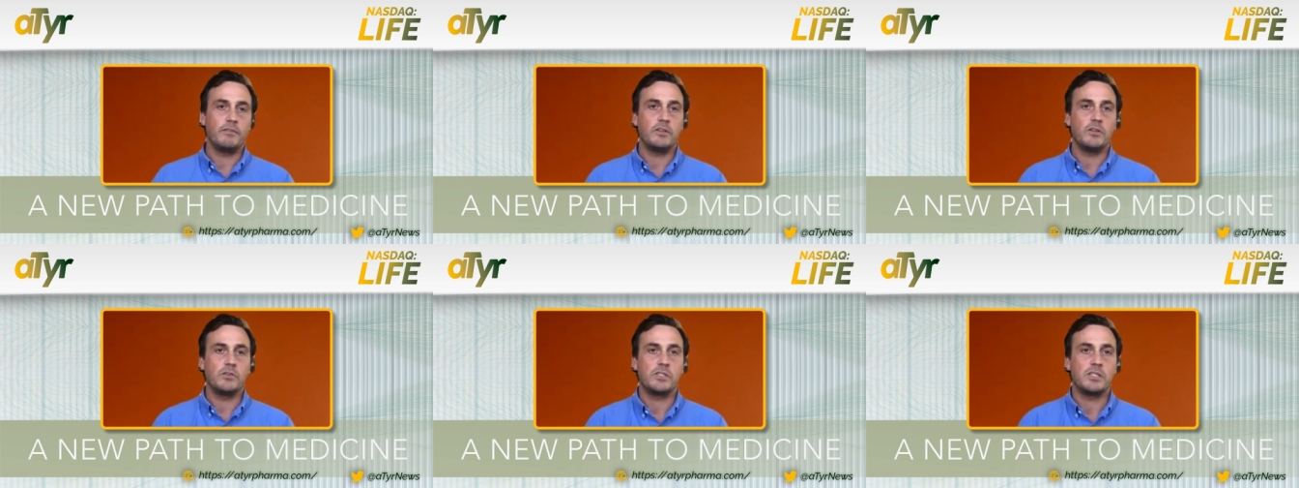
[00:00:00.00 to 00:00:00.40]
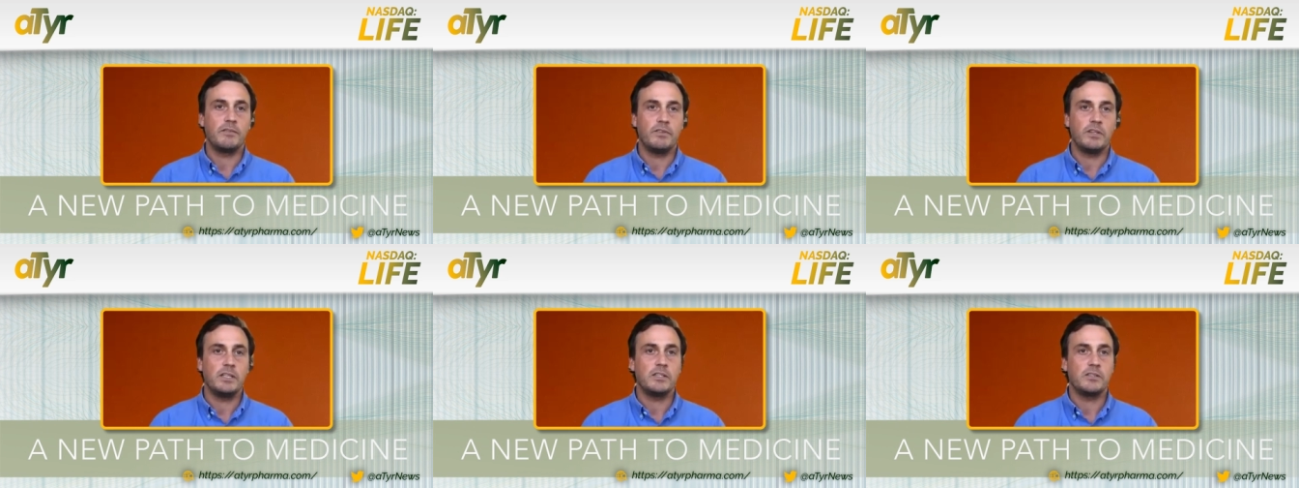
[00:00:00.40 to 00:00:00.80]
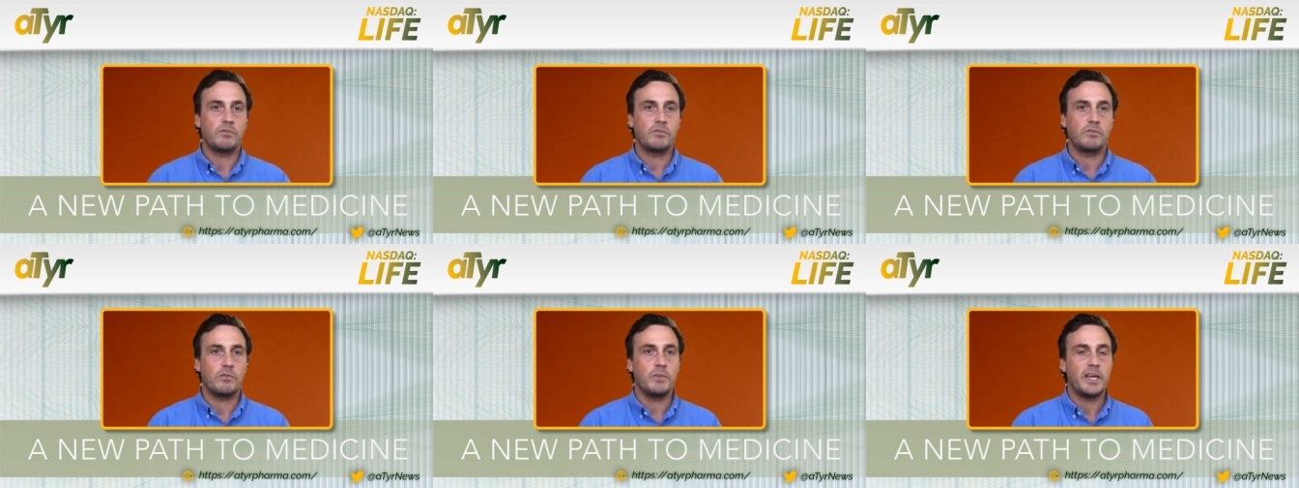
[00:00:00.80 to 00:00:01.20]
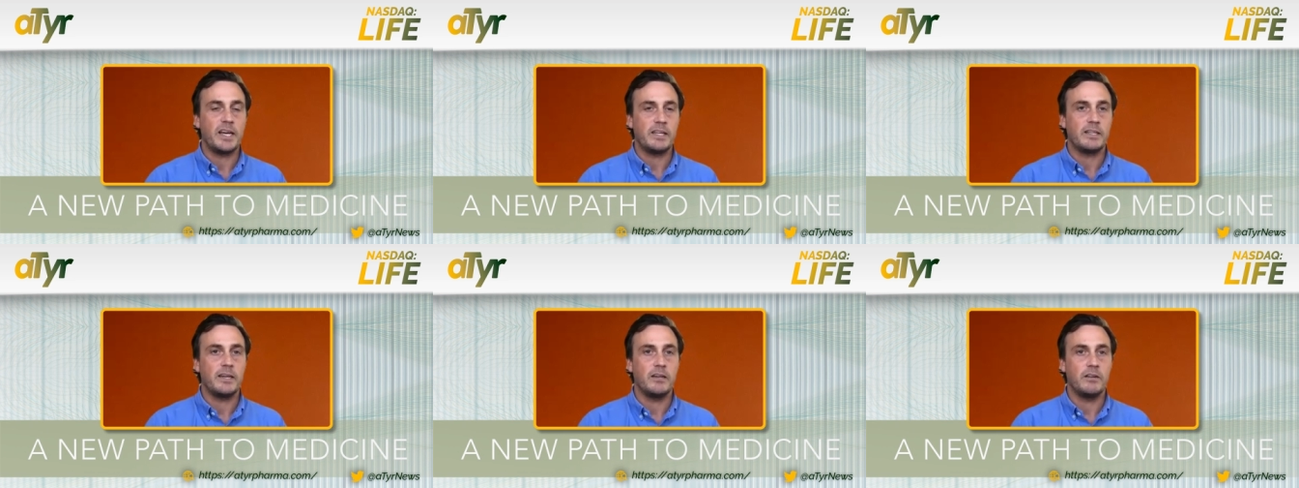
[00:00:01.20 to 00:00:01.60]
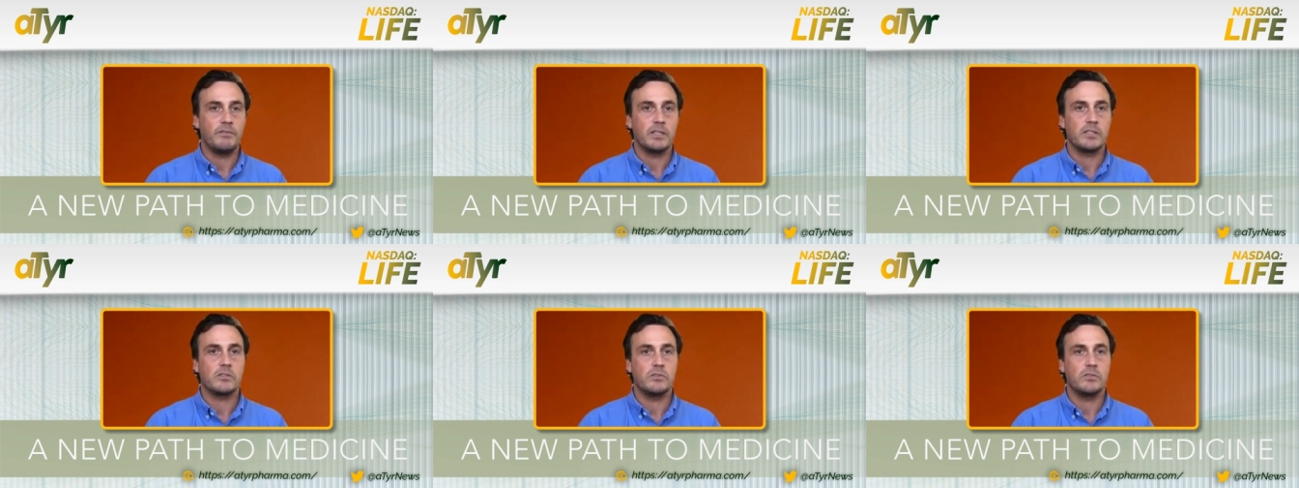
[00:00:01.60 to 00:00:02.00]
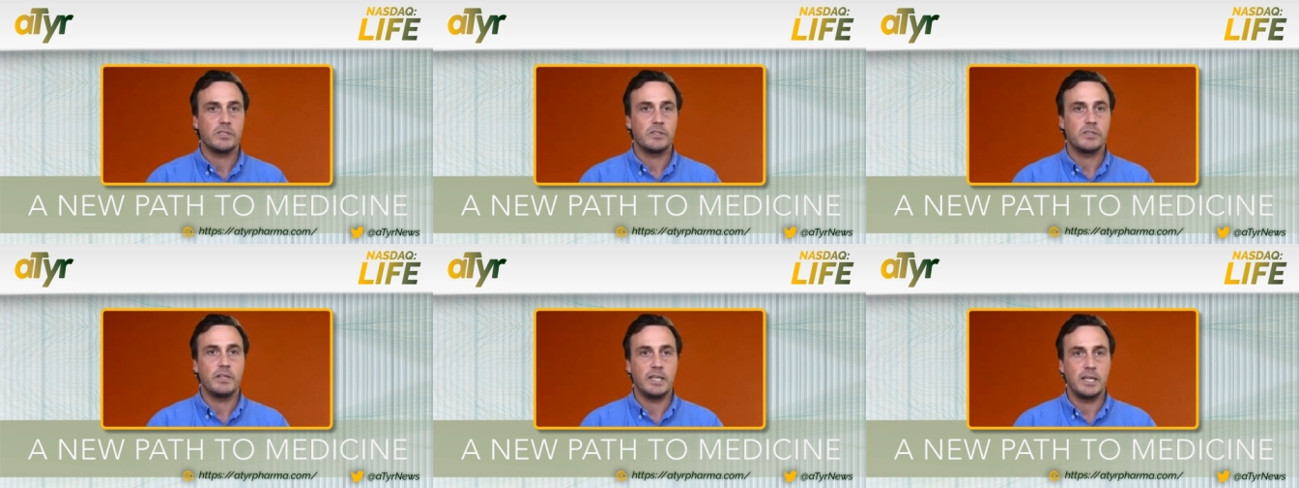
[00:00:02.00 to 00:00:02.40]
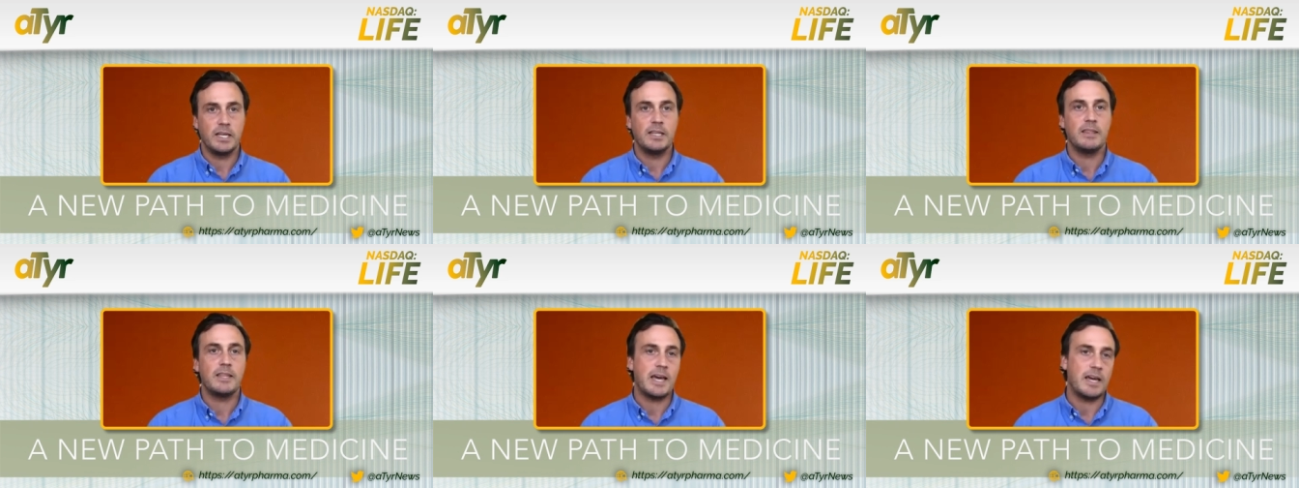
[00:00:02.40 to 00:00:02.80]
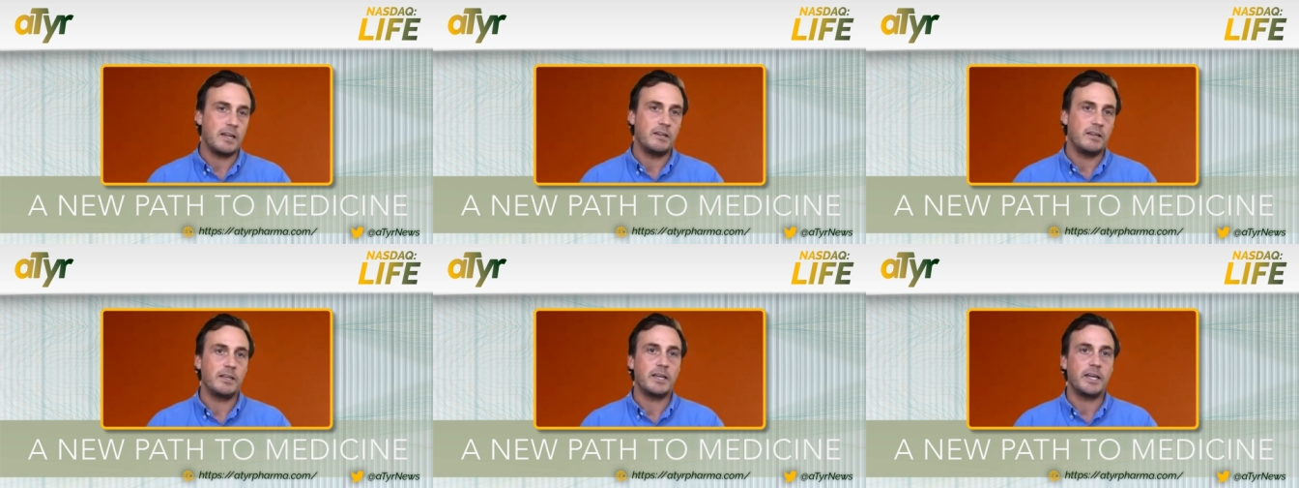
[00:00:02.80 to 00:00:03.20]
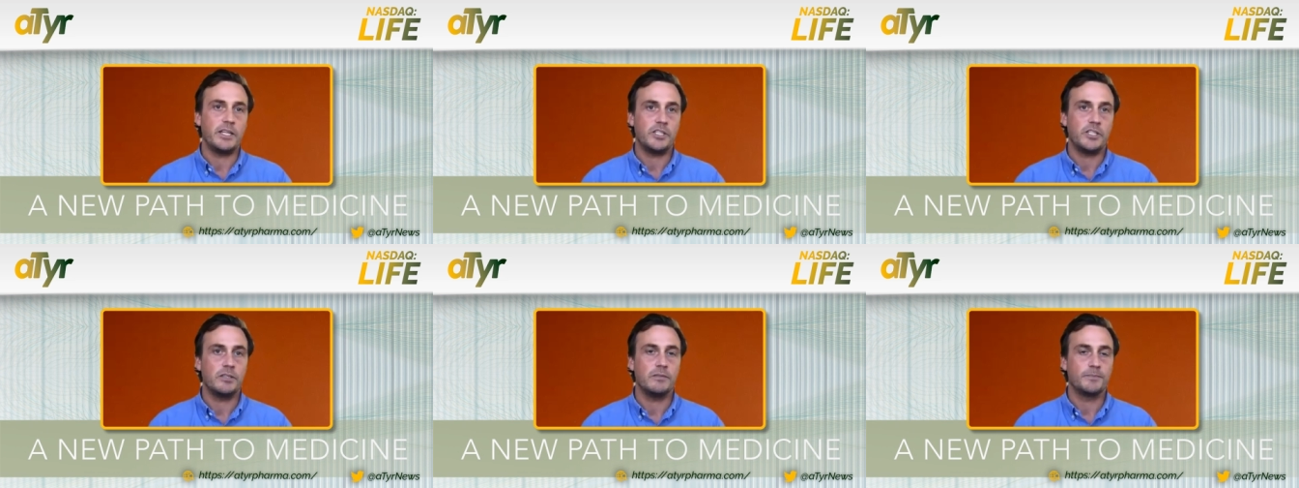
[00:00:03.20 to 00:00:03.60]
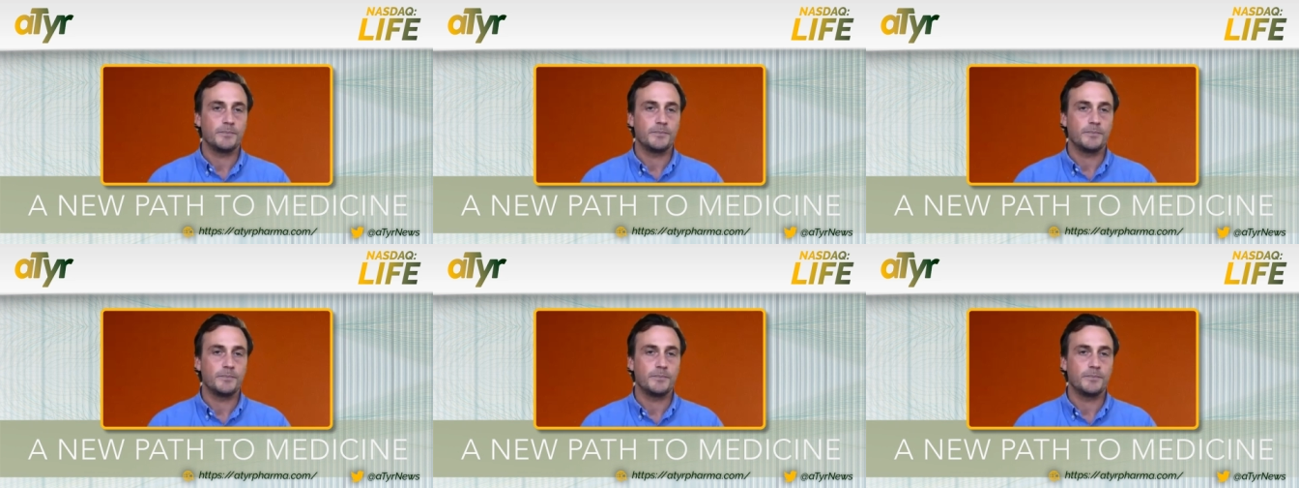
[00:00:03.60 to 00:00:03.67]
you know seven years from that date of exclusivity in that indication.